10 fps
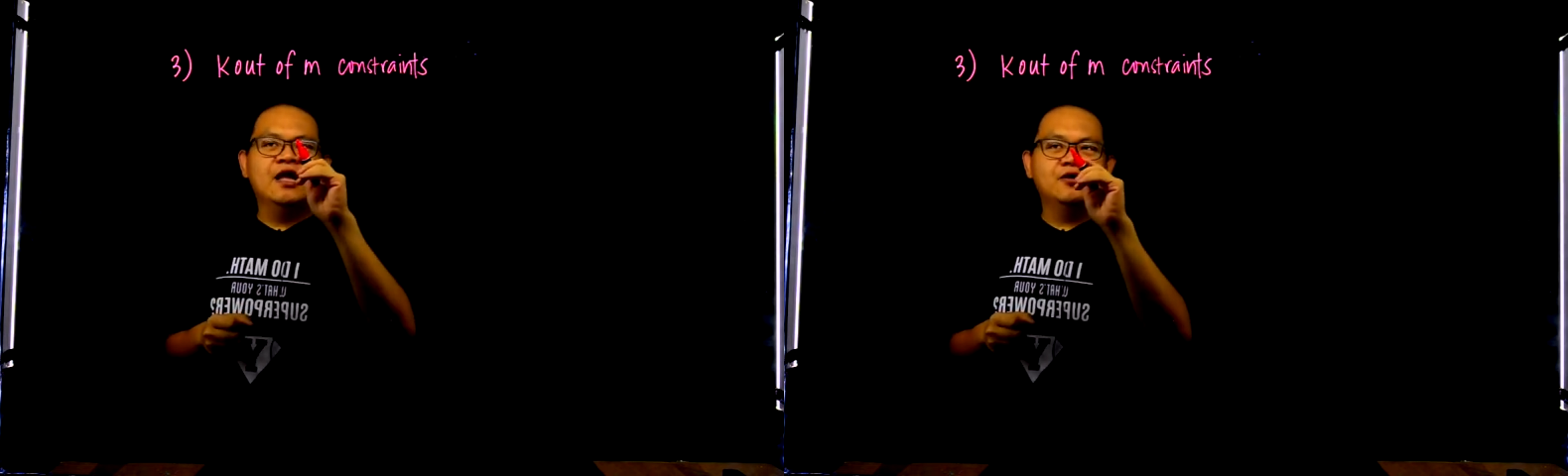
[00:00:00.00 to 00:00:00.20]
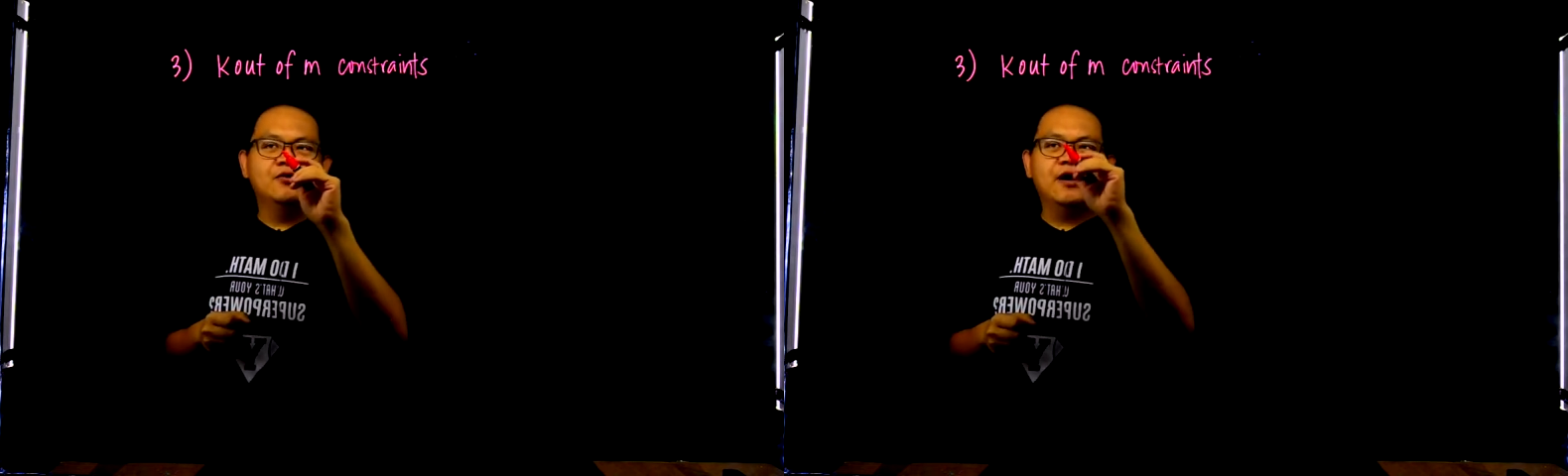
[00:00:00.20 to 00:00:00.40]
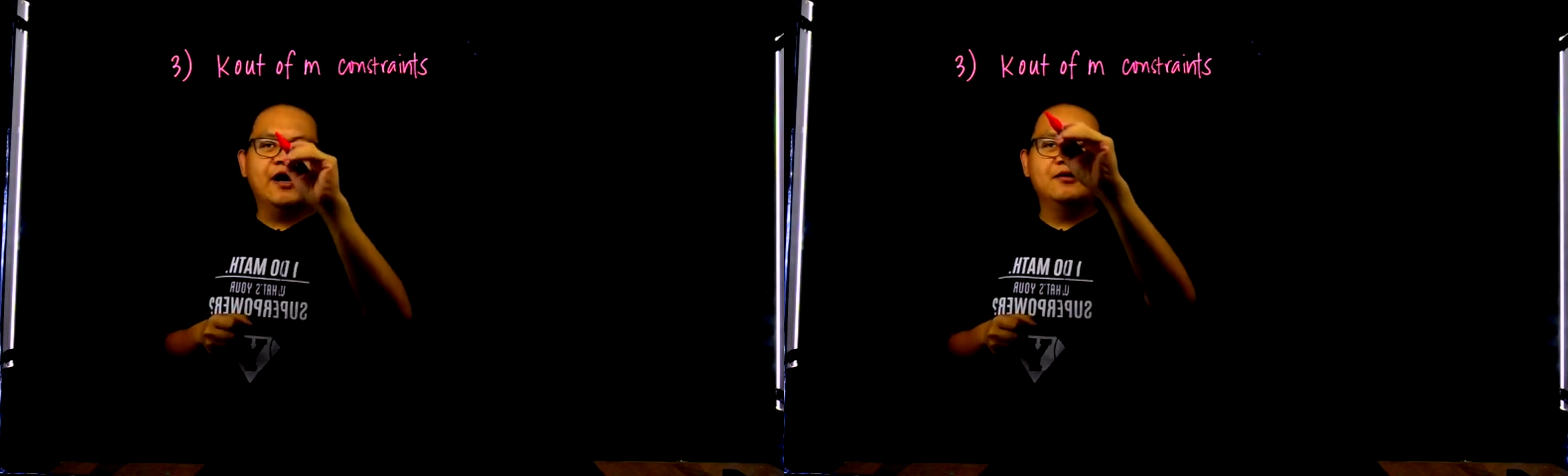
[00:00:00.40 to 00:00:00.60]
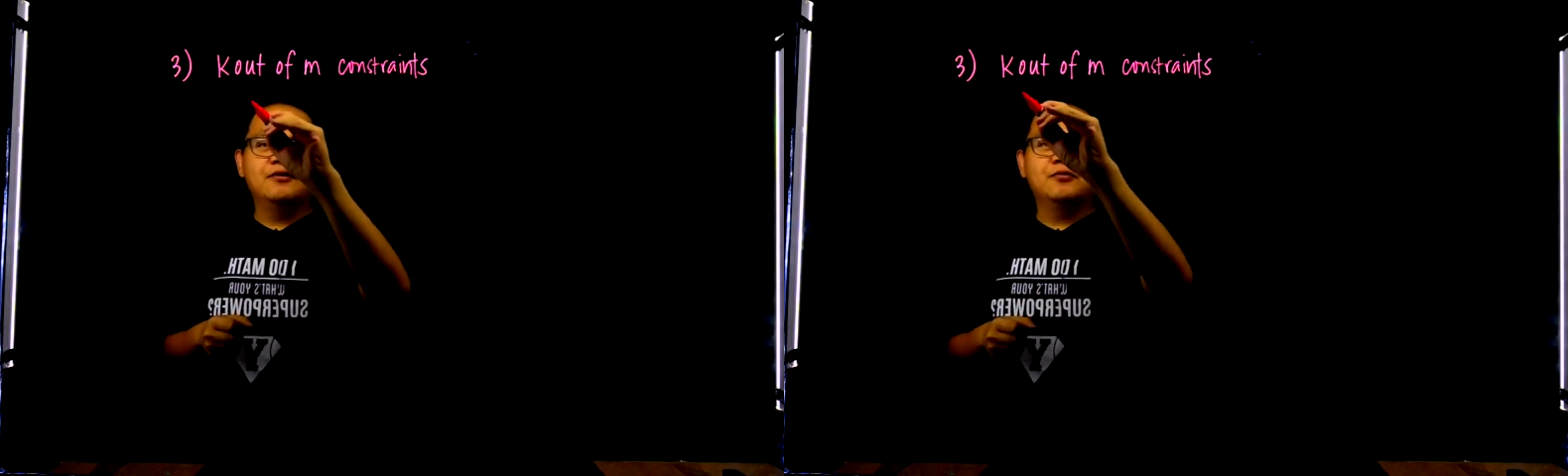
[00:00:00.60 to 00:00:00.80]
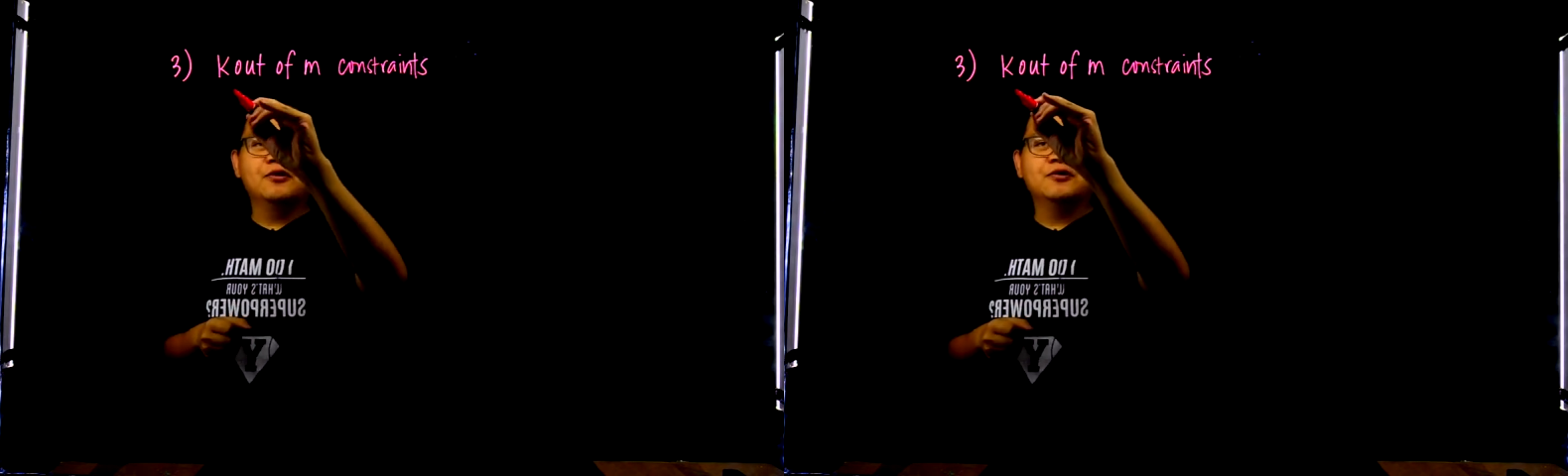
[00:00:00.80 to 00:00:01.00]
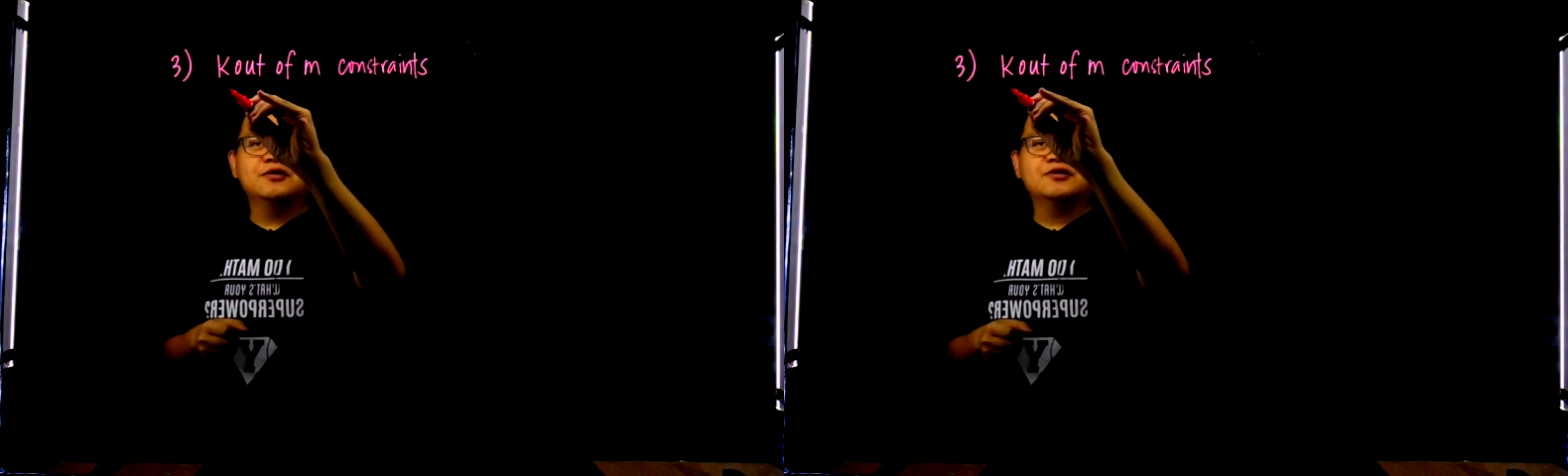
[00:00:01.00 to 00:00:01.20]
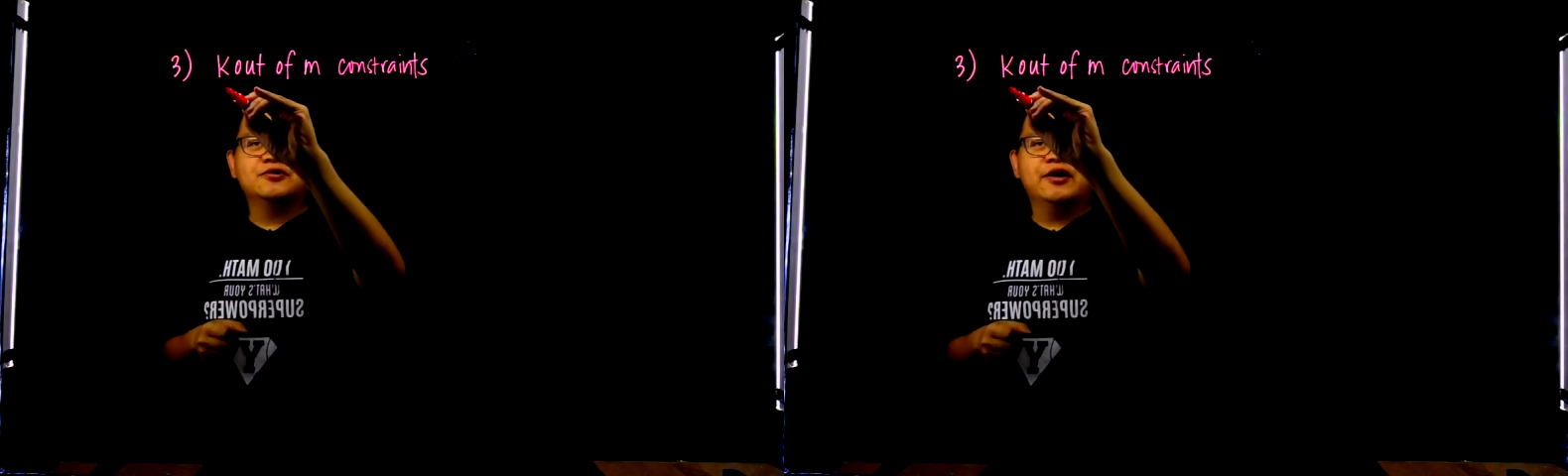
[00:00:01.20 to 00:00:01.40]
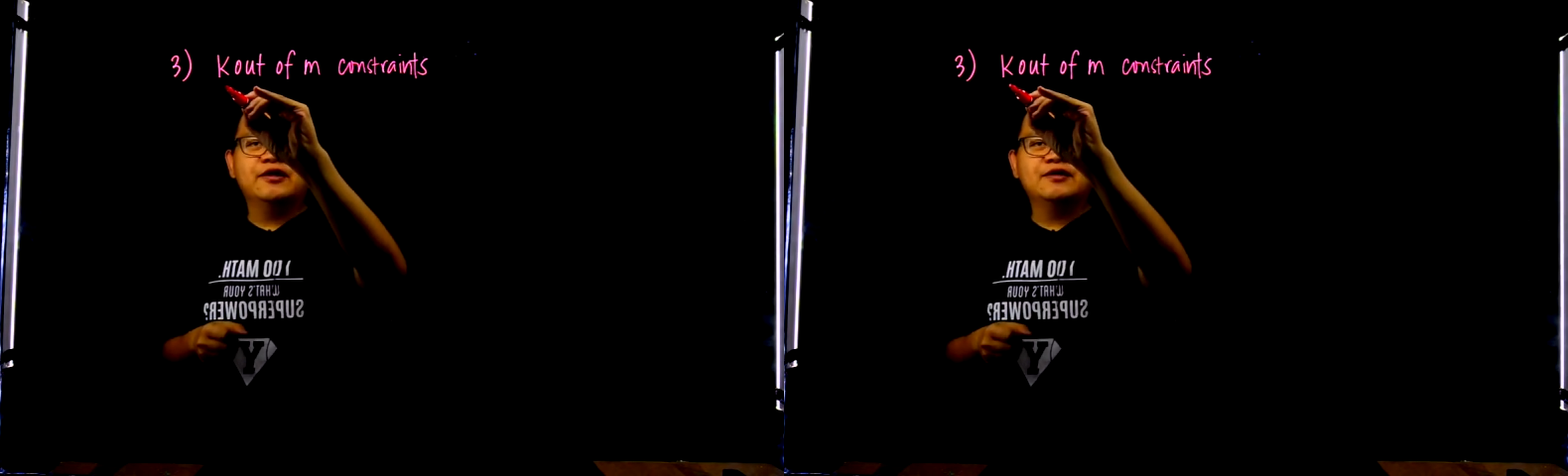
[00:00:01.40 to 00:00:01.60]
your either-or constraint